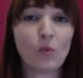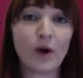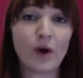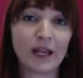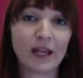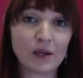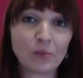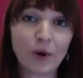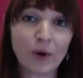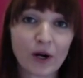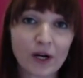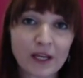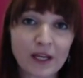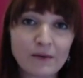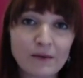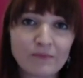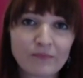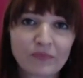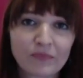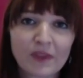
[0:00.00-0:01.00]
wedding
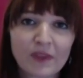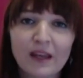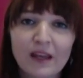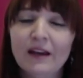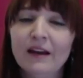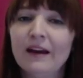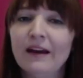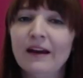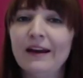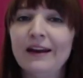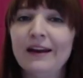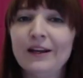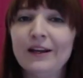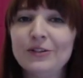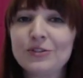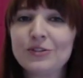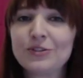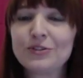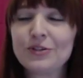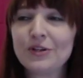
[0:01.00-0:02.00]
party,
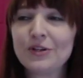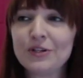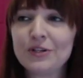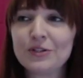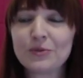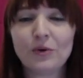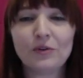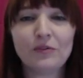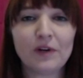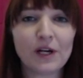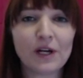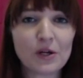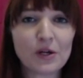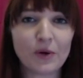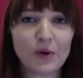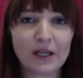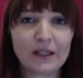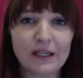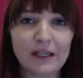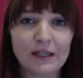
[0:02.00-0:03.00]
and students will very
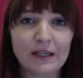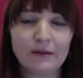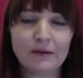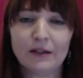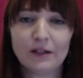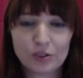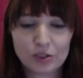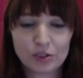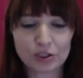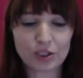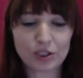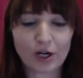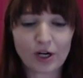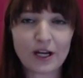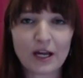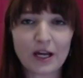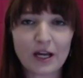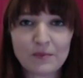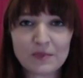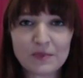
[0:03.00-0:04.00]
quickly,
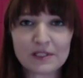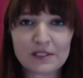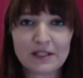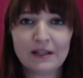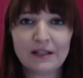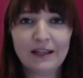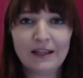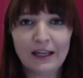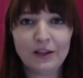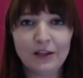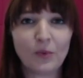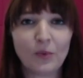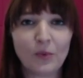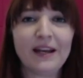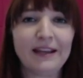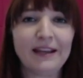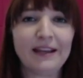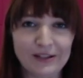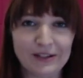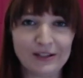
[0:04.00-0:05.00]
startups in the
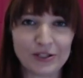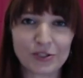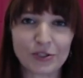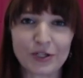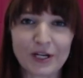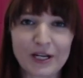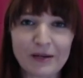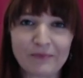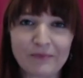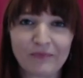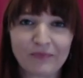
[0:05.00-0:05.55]
wedding industry.